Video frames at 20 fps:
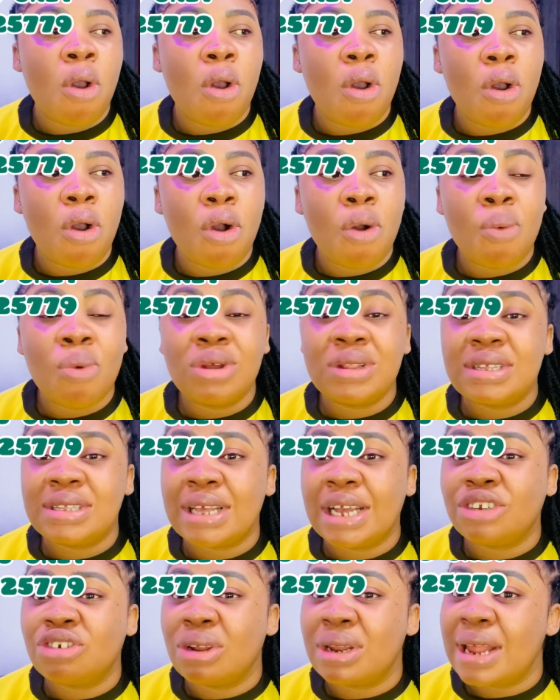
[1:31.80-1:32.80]
or what is
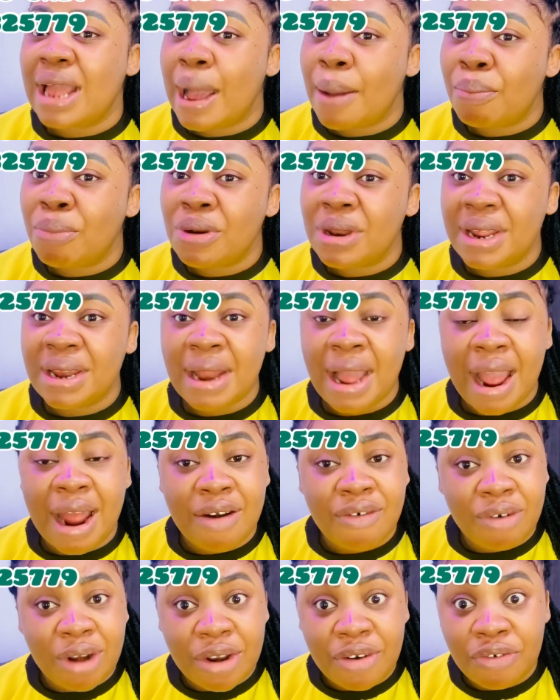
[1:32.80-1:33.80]
actually happening
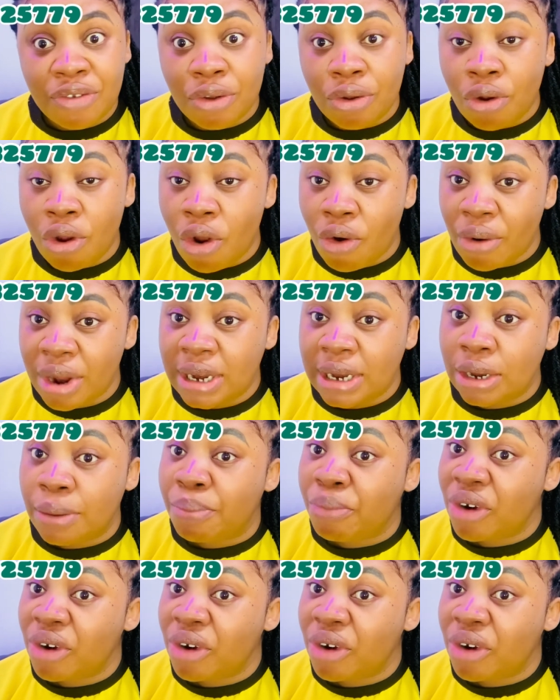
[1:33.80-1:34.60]
around you currently,